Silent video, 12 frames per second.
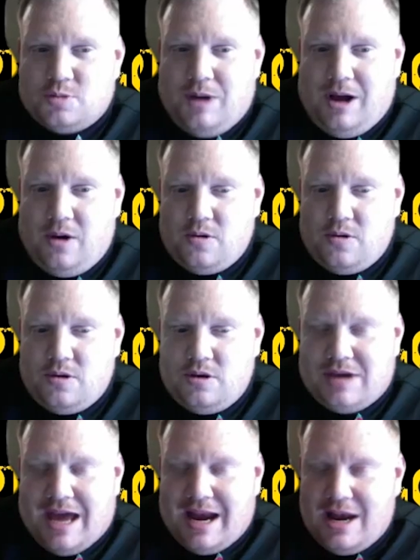as well, you
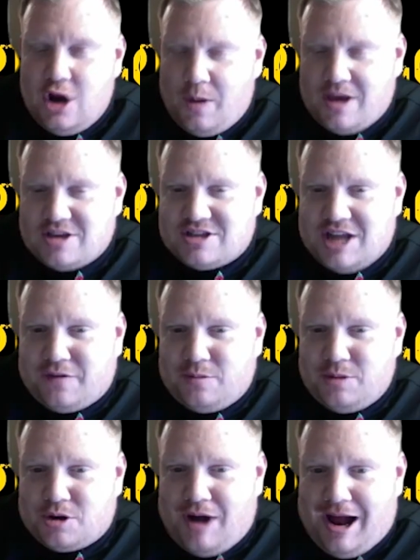get a little bit of stick from
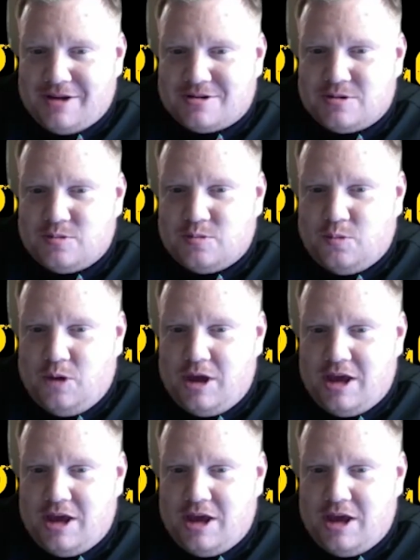the crowd, were